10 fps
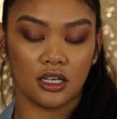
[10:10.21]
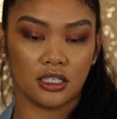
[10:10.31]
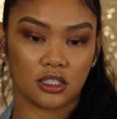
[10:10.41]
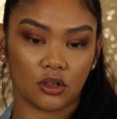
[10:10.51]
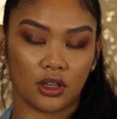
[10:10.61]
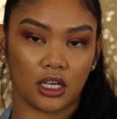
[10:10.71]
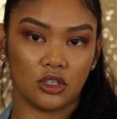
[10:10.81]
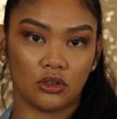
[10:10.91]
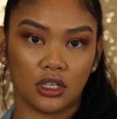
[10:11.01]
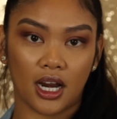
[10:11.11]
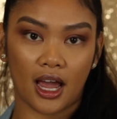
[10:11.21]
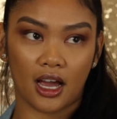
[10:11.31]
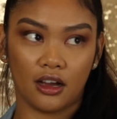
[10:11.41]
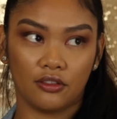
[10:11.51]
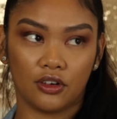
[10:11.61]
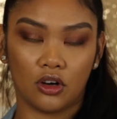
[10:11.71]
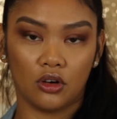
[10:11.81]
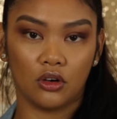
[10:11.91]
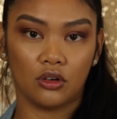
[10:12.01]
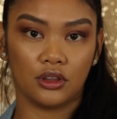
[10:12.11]
is so that you could have
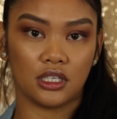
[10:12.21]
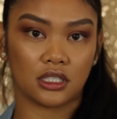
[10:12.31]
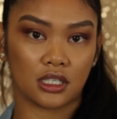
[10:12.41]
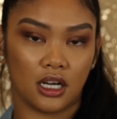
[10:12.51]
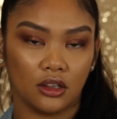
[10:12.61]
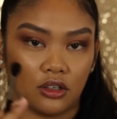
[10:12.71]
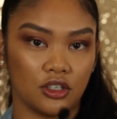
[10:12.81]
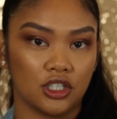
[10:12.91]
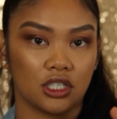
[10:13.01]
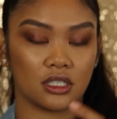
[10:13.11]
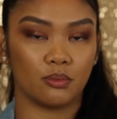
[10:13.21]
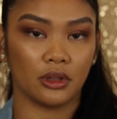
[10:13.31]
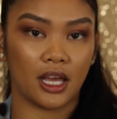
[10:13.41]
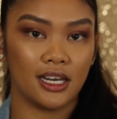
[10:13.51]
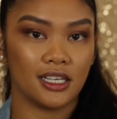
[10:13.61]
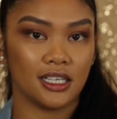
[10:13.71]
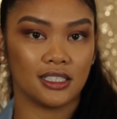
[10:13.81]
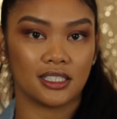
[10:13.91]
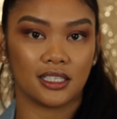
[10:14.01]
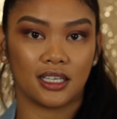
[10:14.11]
all these colors just blend
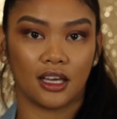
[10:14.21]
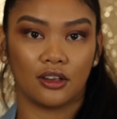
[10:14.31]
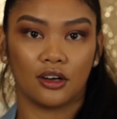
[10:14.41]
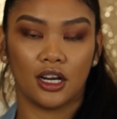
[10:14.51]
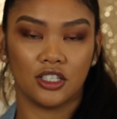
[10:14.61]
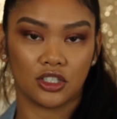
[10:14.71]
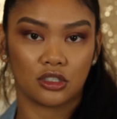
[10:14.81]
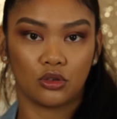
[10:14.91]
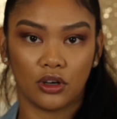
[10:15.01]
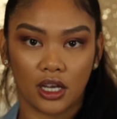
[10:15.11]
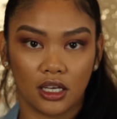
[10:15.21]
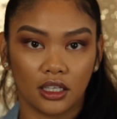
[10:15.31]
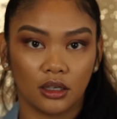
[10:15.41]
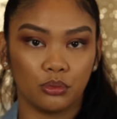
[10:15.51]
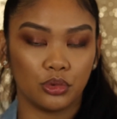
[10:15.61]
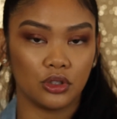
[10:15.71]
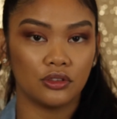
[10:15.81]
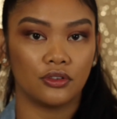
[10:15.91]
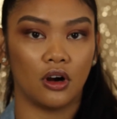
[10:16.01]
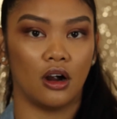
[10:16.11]
in together and just create like a
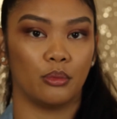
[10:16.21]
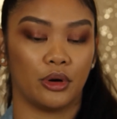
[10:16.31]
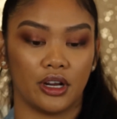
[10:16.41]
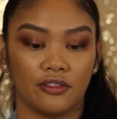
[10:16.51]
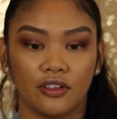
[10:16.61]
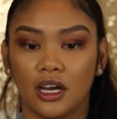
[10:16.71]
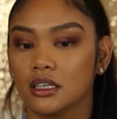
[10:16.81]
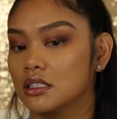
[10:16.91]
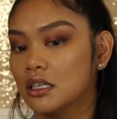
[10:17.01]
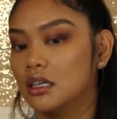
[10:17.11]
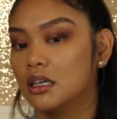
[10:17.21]
beautiful ombre effect.